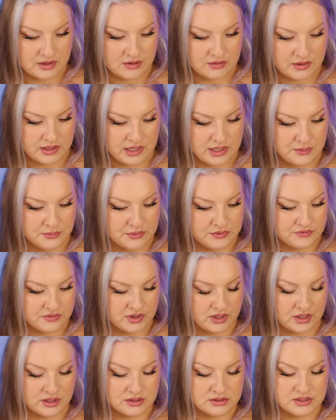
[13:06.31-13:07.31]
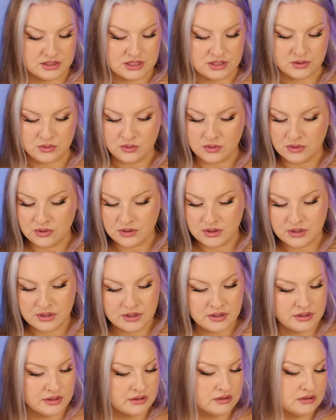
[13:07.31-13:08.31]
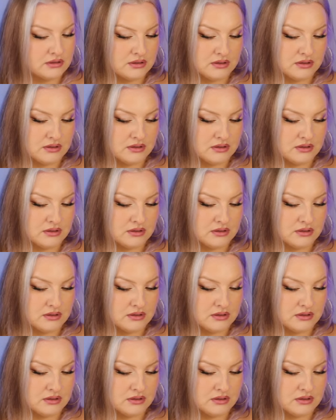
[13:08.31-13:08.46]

Okay, we've got Dior.